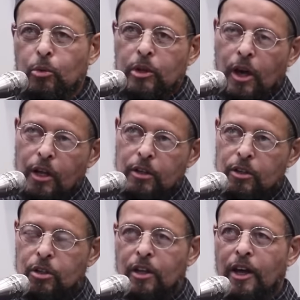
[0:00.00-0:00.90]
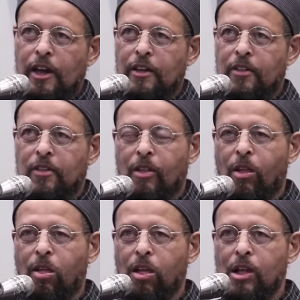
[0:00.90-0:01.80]
we got into that,
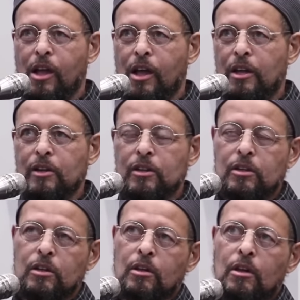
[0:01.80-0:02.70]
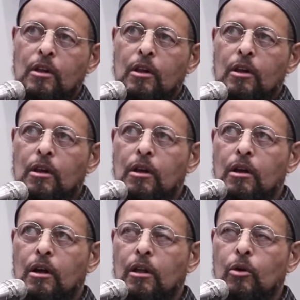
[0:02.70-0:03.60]
and
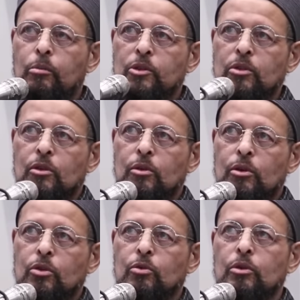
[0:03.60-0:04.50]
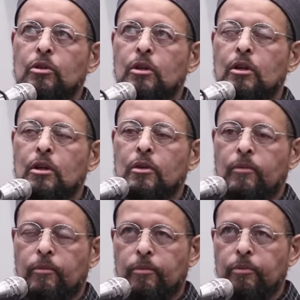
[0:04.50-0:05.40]
Allahumma salli rasulillah.
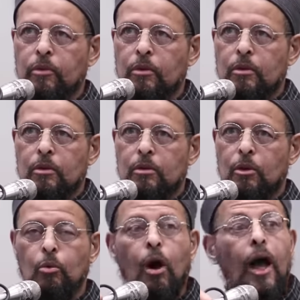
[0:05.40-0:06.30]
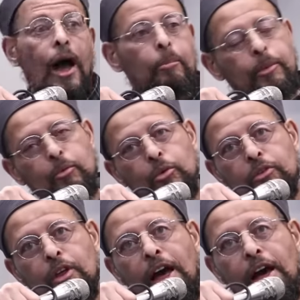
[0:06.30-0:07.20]
Then what
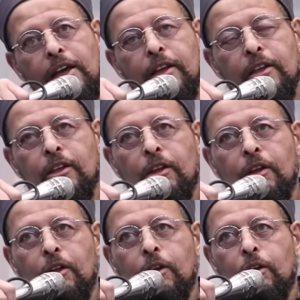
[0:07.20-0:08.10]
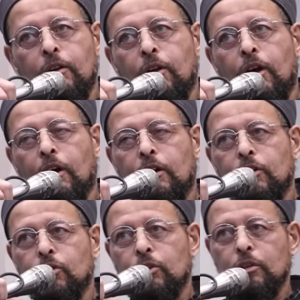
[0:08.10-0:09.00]
happened with that,
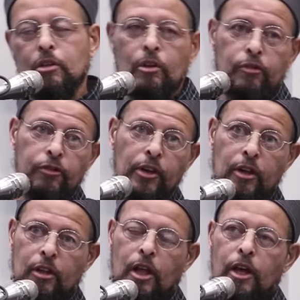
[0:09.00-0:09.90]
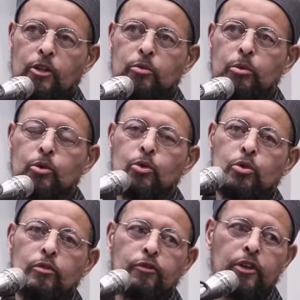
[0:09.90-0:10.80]
is in the fiqh class, we're
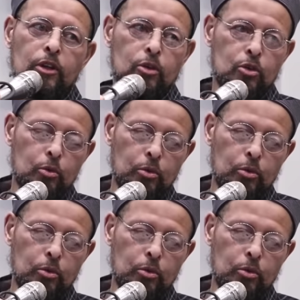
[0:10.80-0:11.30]
using fiqh